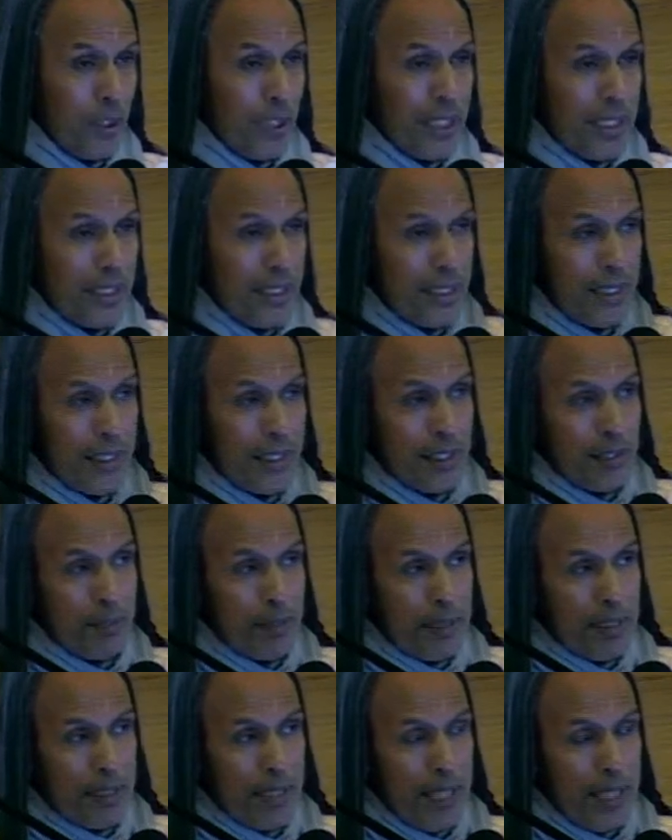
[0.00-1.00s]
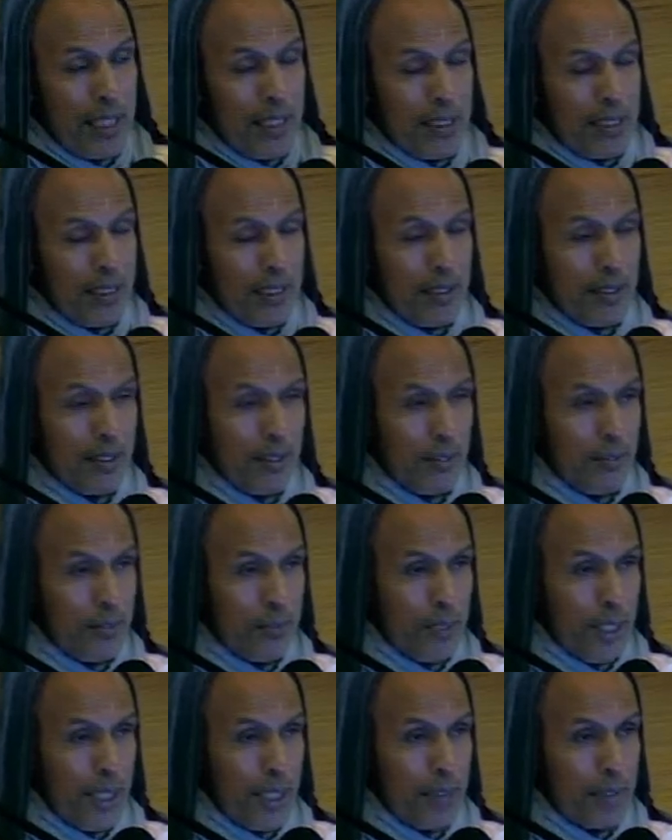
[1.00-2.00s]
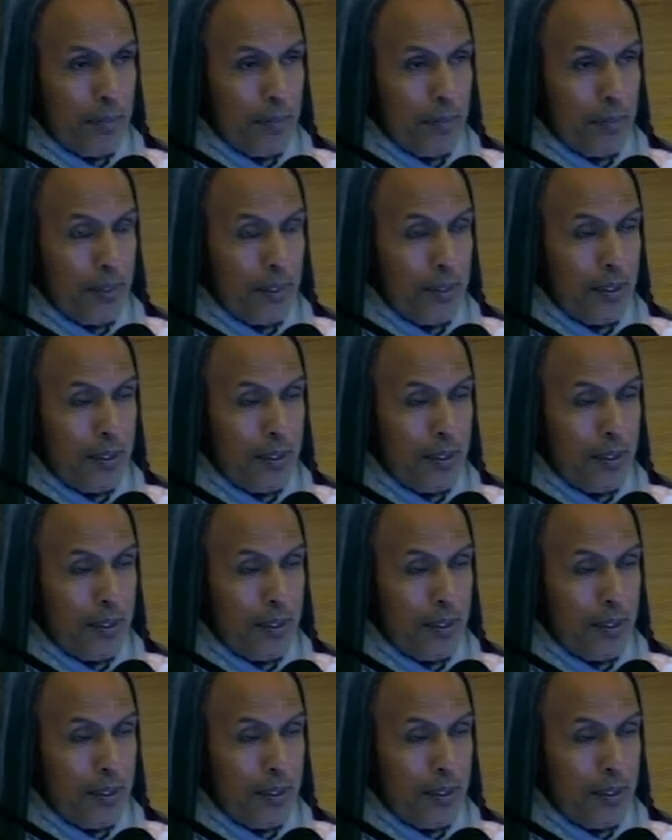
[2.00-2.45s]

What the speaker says: You can see this mentality of pride.